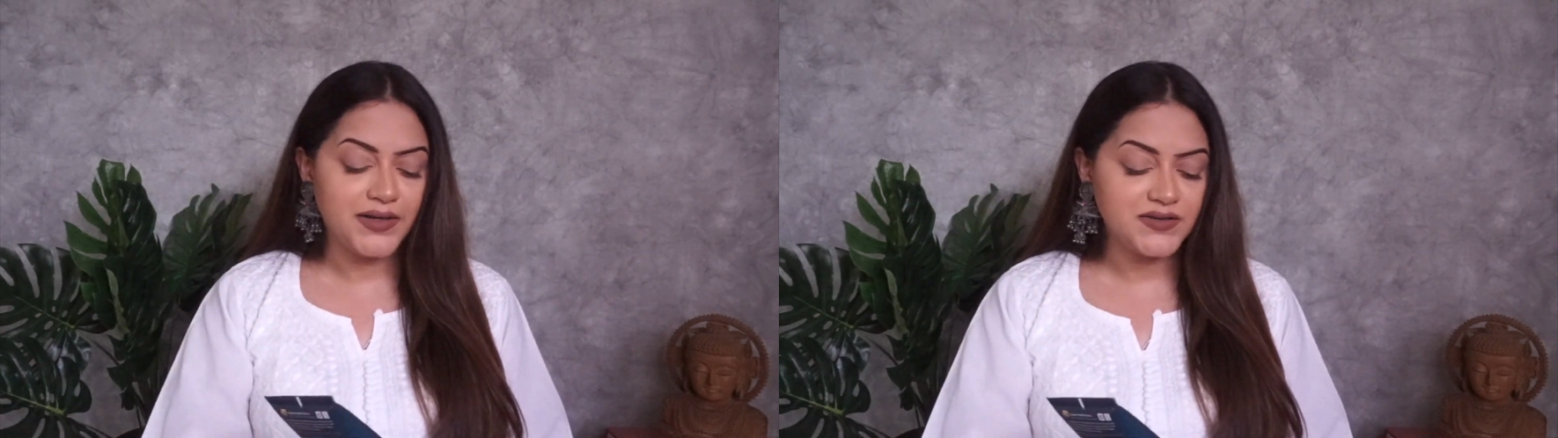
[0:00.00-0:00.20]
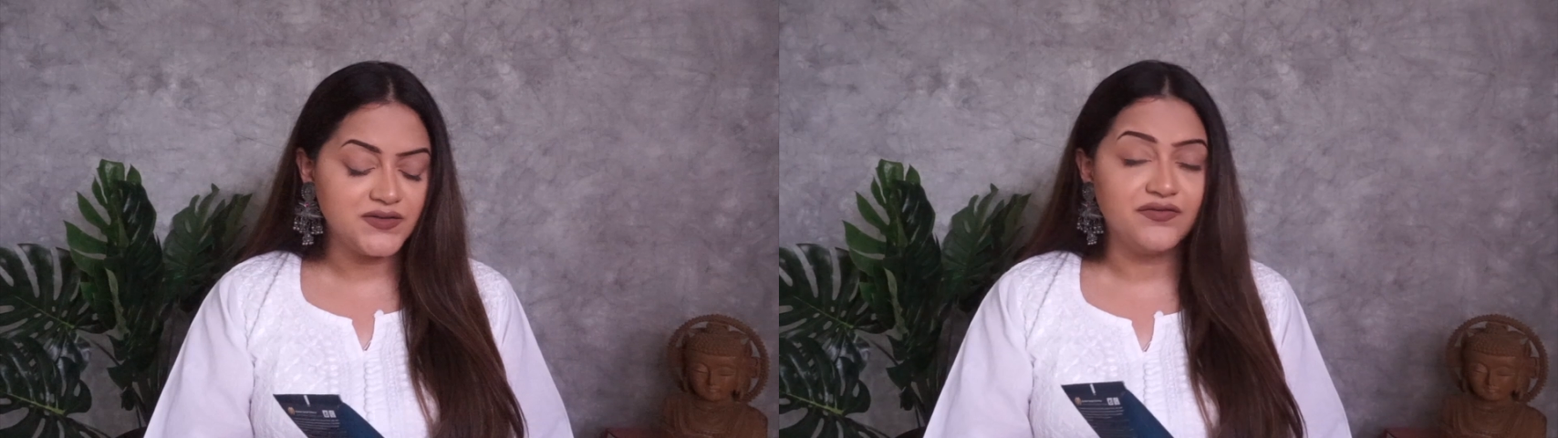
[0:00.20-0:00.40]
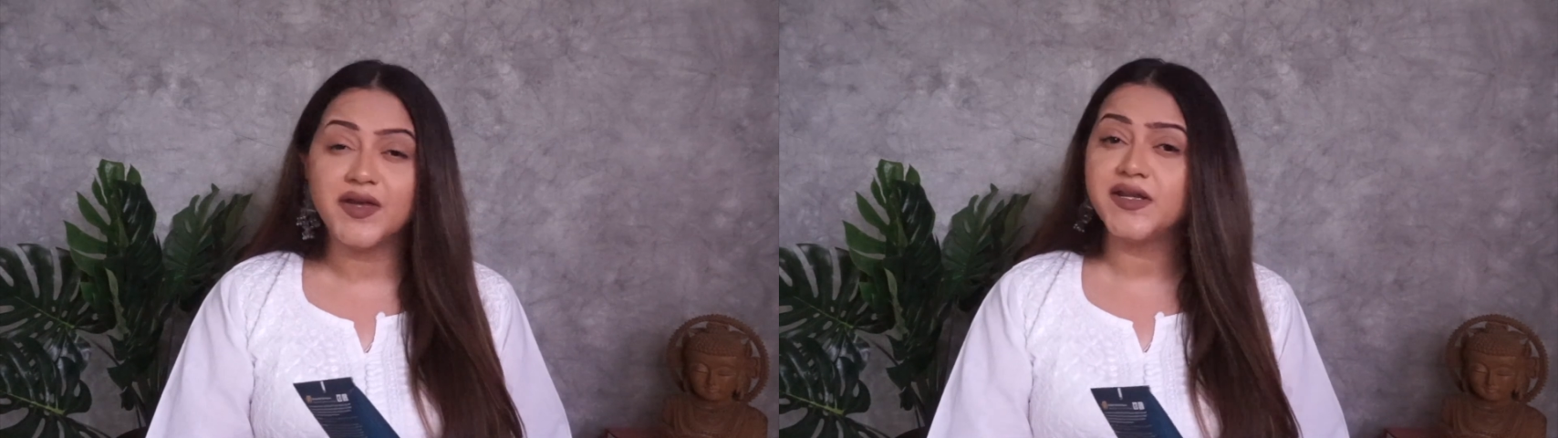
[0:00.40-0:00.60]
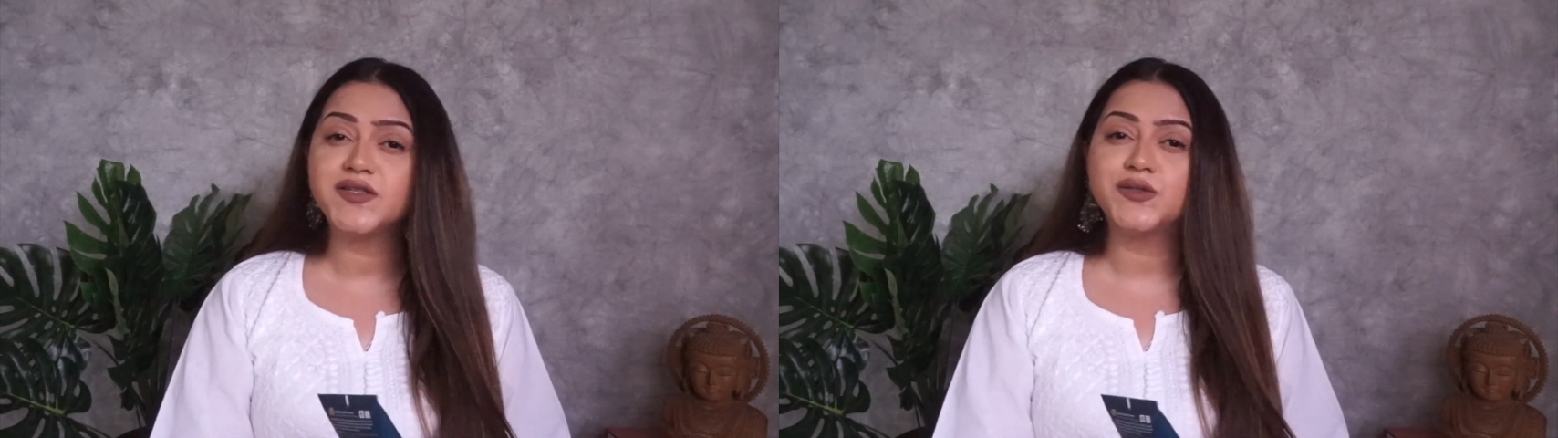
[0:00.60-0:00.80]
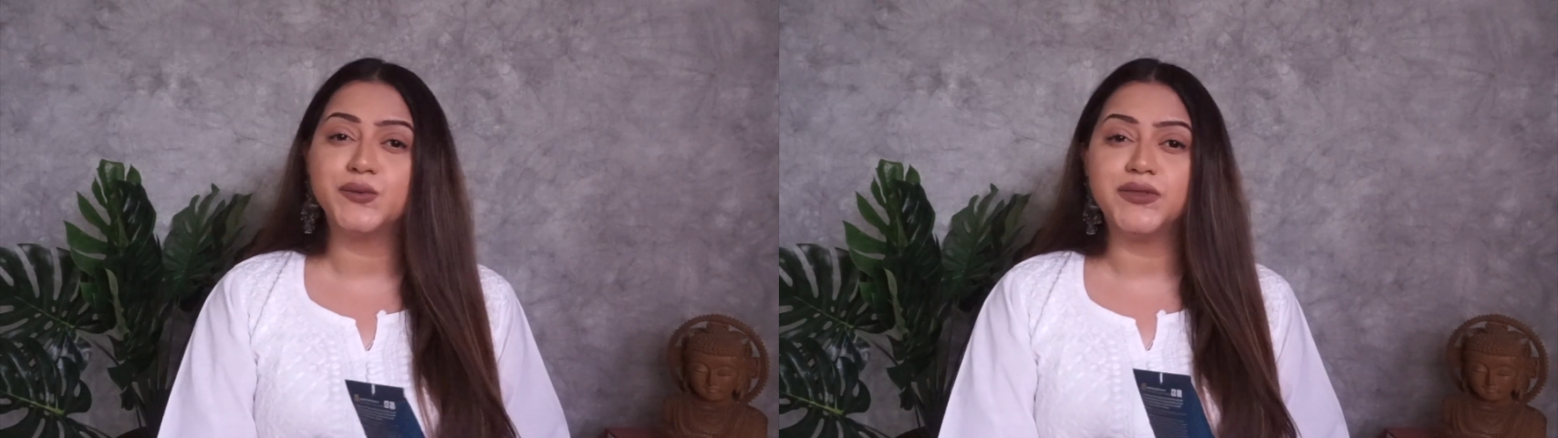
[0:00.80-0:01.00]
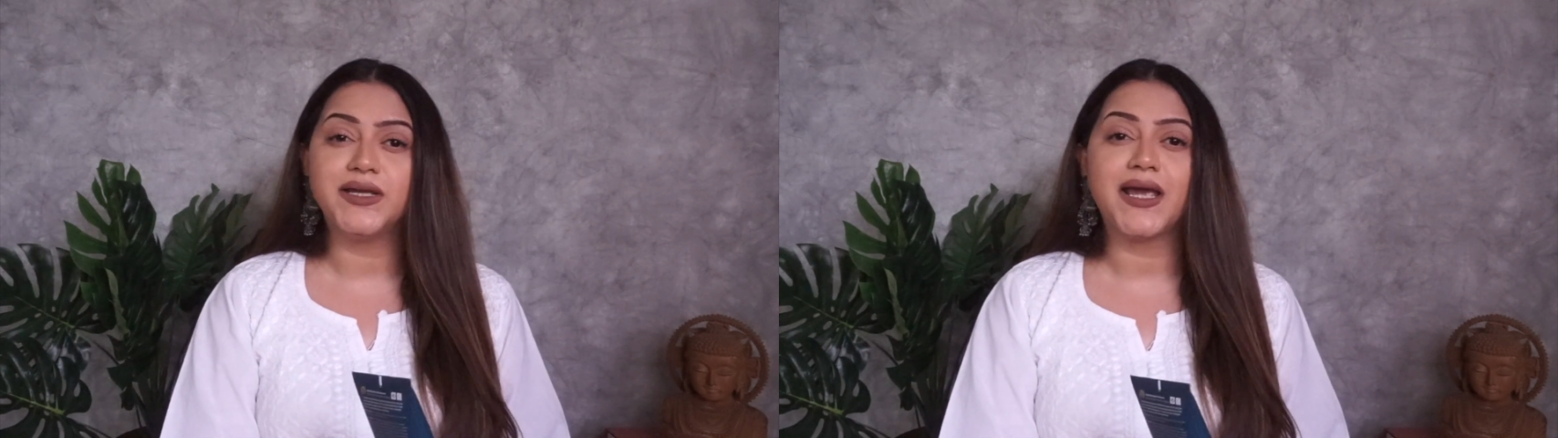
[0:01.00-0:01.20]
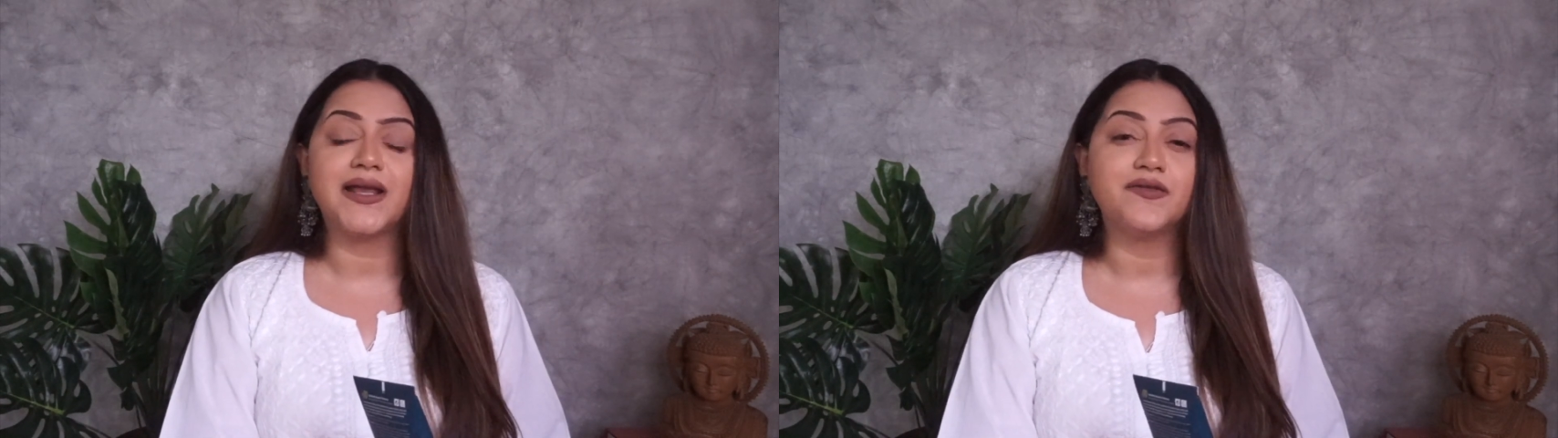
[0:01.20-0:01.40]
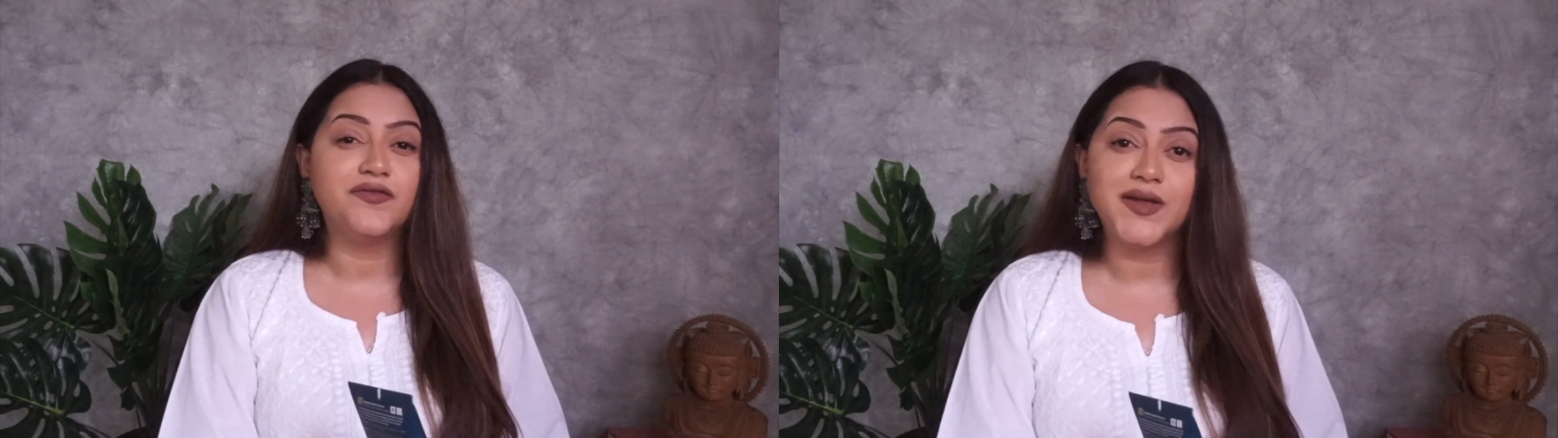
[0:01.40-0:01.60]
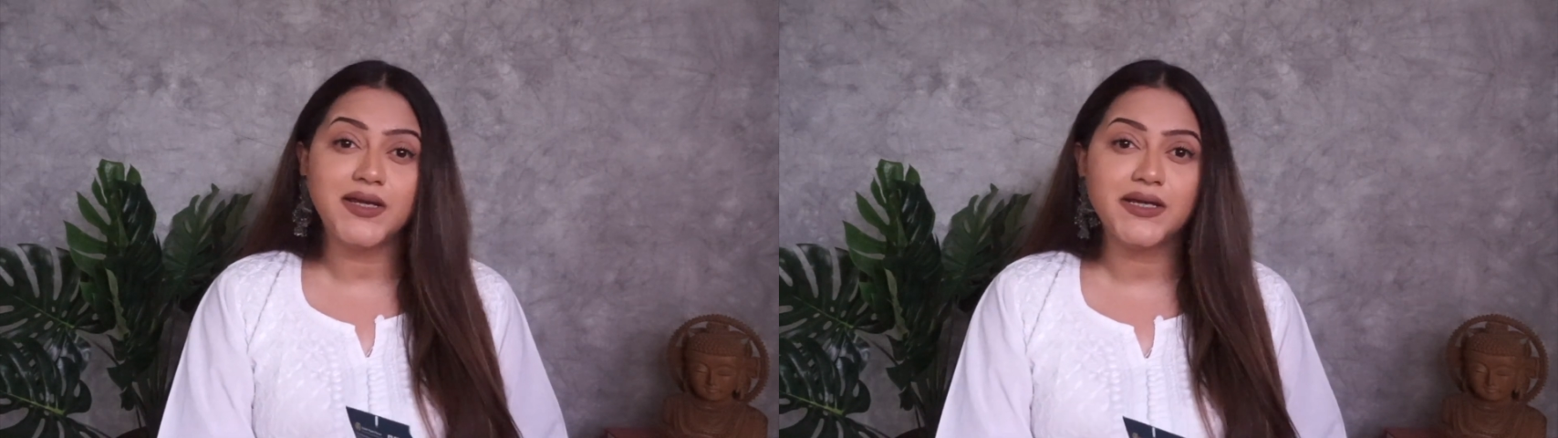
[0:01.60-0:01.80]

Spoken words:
It's very soothing and very